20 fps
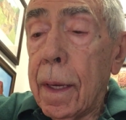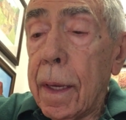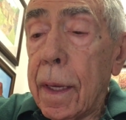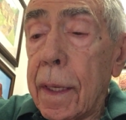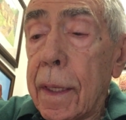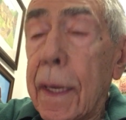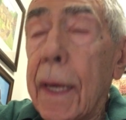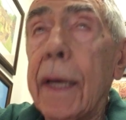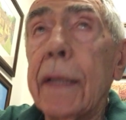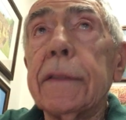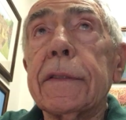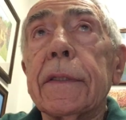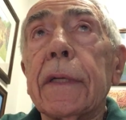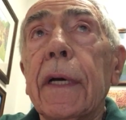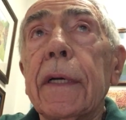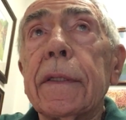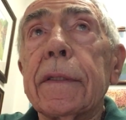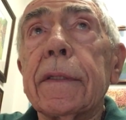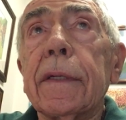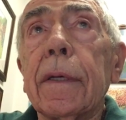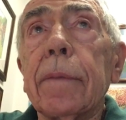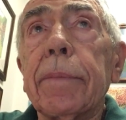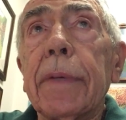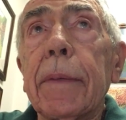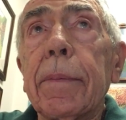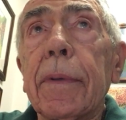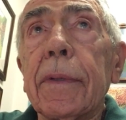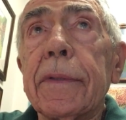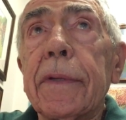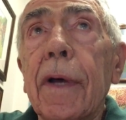In hindsight,
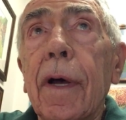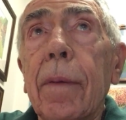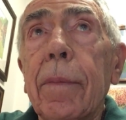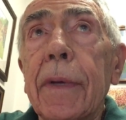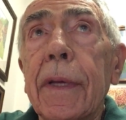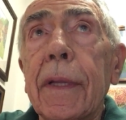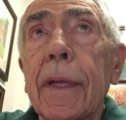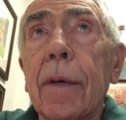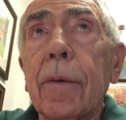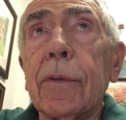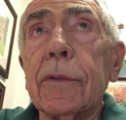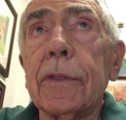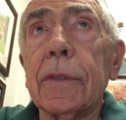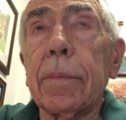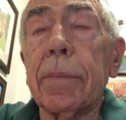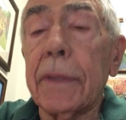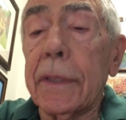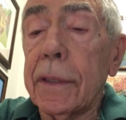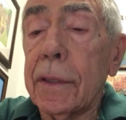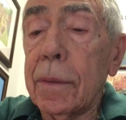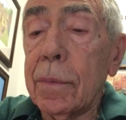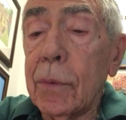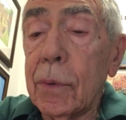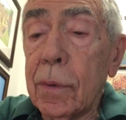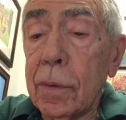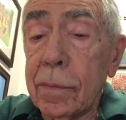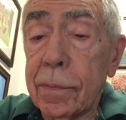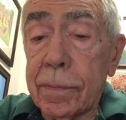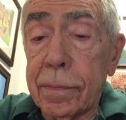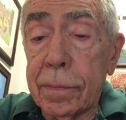people tell me that was a pretty good
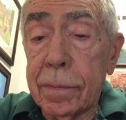move.